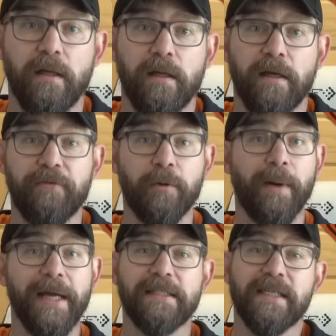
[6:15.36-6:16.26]
If your
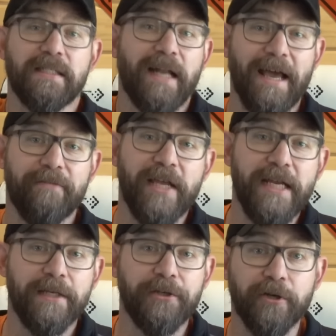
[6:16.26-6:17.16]
bike doesn't have
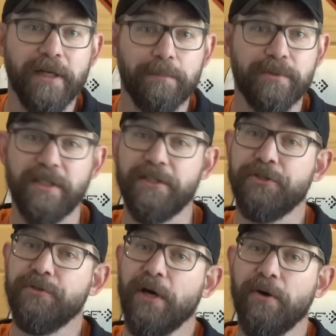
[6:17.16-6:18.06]
heated grips, did
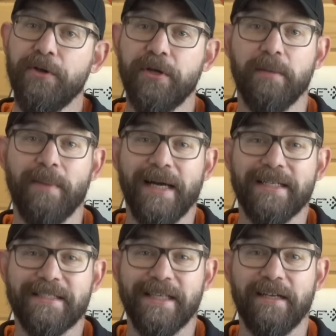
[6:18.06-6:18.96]
you know you can buy
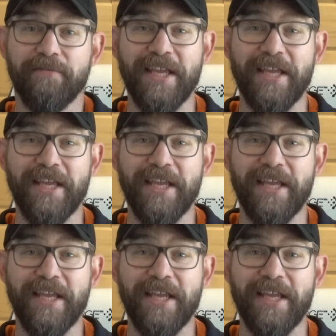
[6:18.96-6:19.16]
a set of